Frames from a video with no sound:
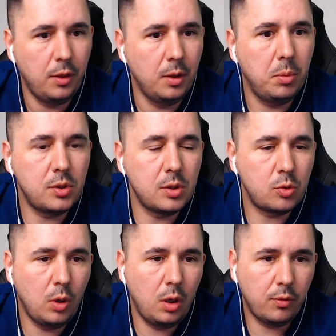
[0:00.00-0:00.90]
The
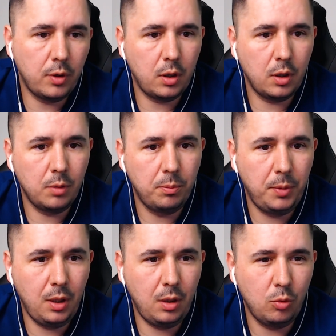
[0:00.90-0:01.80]
business will never
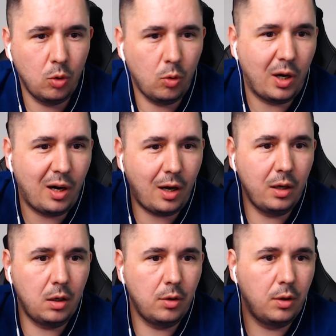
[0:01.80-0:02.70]
be,
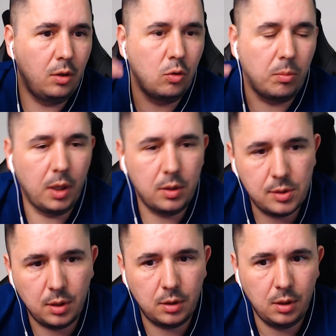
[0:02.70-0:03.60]
higher than your
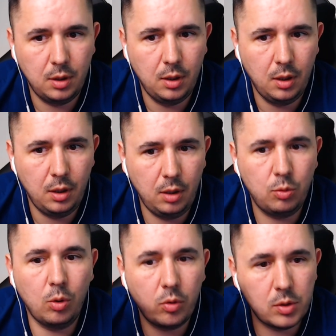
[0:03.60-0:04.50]
mindset.
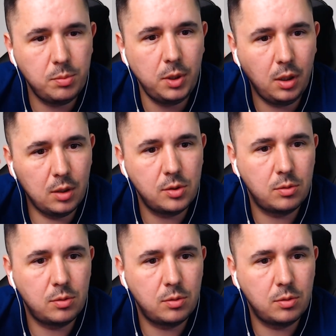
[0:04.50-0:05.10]
It will always be